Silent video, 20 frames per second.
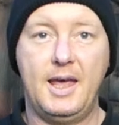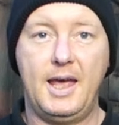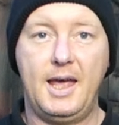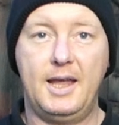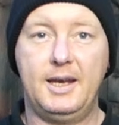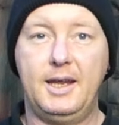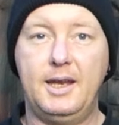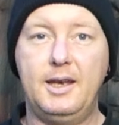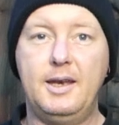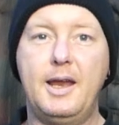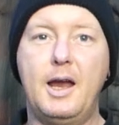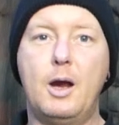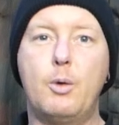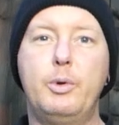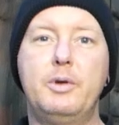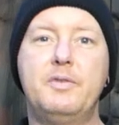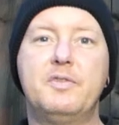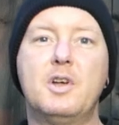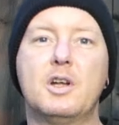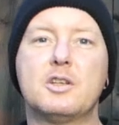And in there
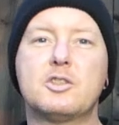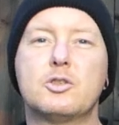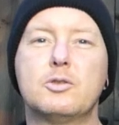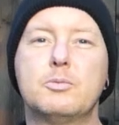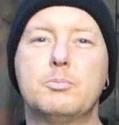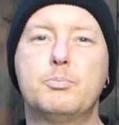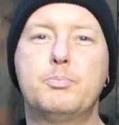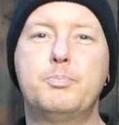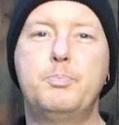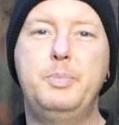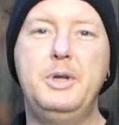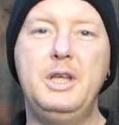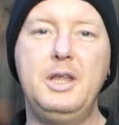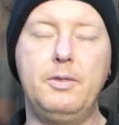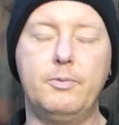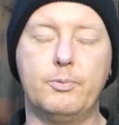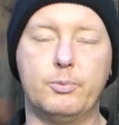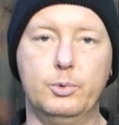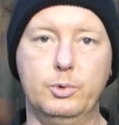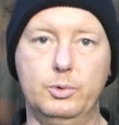we've got some
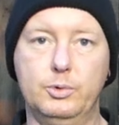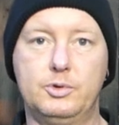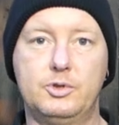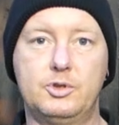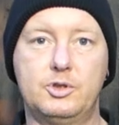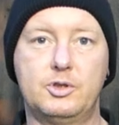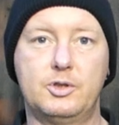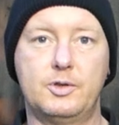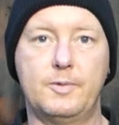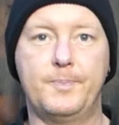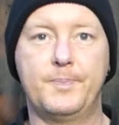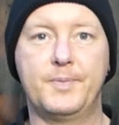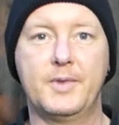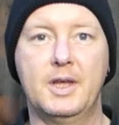beetroots.